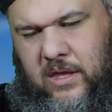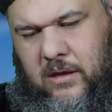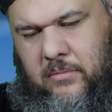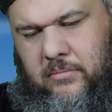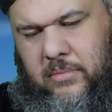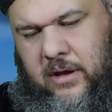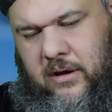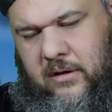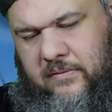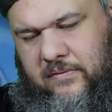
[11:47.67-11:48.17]

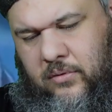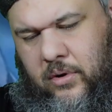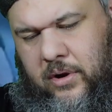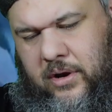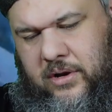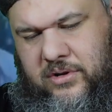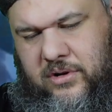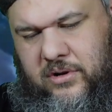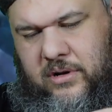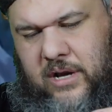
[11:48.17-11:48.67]
Being a
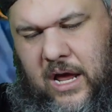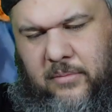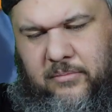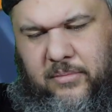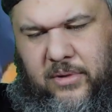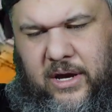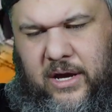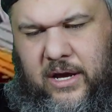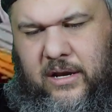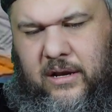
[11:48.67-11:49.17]
Voyager, not
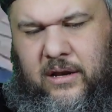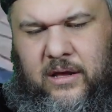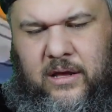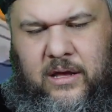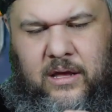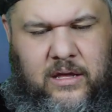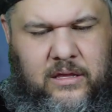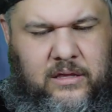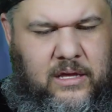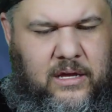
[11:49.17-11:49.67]
bad.
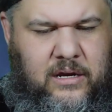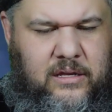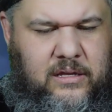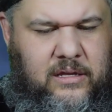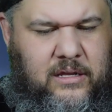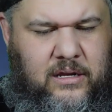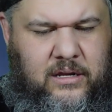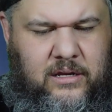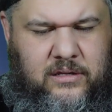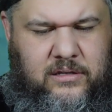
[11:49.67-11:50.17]

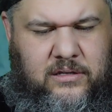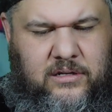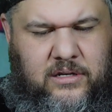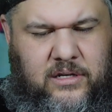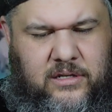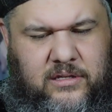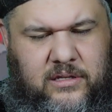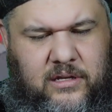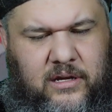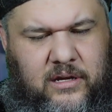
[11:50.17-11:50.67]

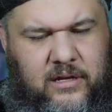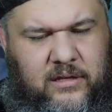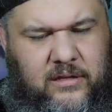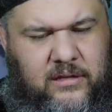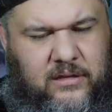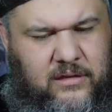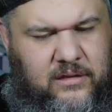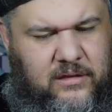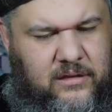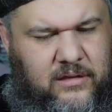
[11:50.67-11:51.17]
The
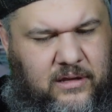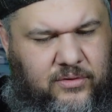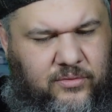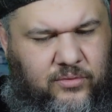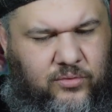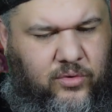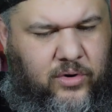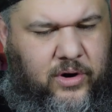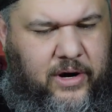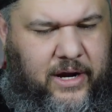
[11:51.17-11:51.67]

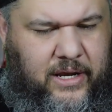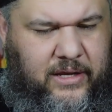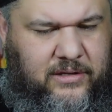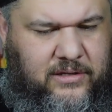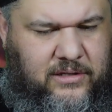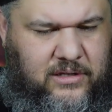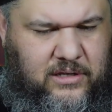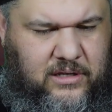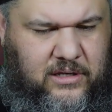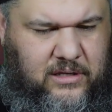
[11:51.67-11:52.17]

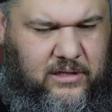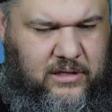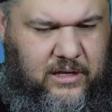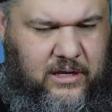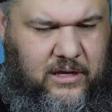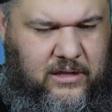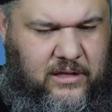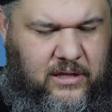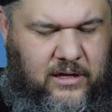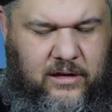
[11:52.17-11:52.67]
wrist,
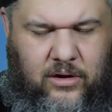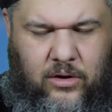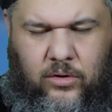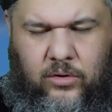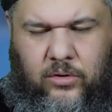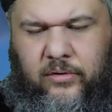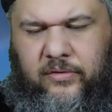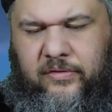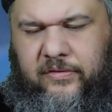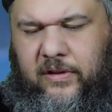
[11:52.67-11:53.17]
the
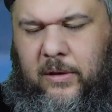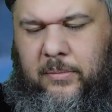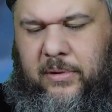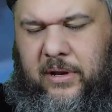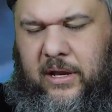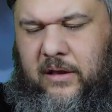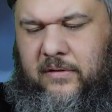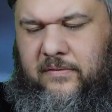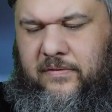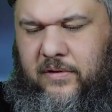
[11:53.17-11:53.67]
whole
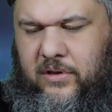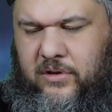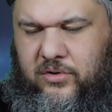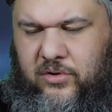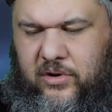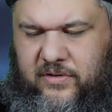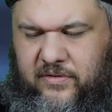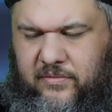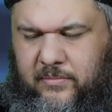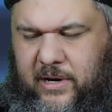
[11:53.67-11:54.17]
flipping in for the
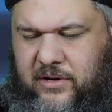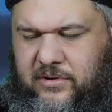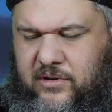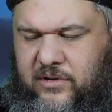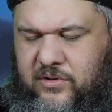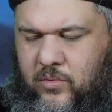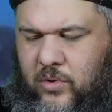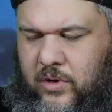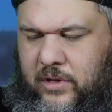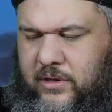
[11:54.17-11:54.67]
transformation
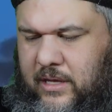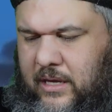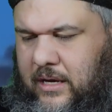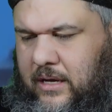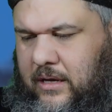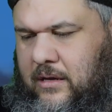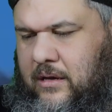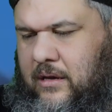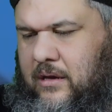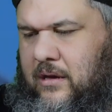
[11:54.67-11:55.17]
is one
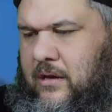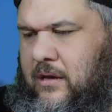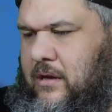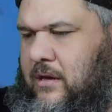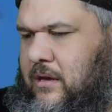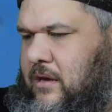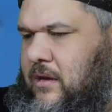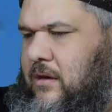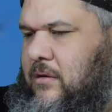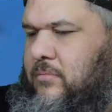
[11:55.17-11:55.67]
thing,
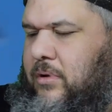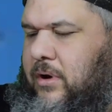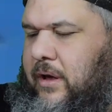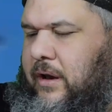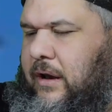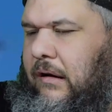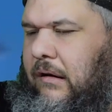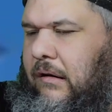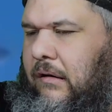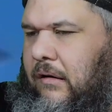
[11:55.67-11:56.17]

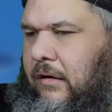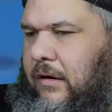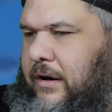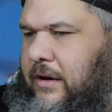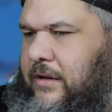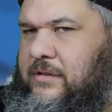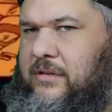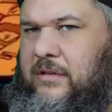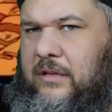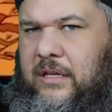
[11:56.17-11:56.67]
but
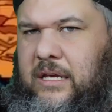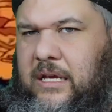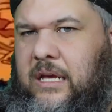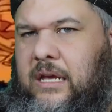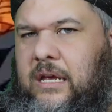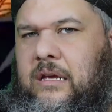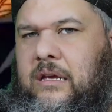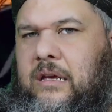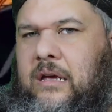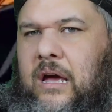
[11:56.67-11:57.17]

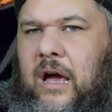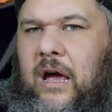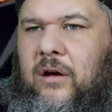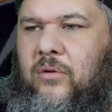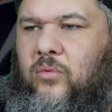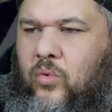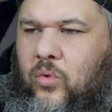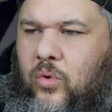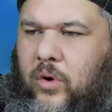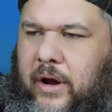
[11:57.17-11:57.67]
honestly, I
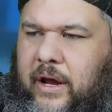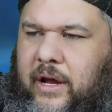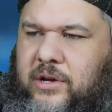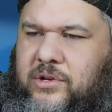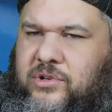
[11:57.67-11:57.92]
really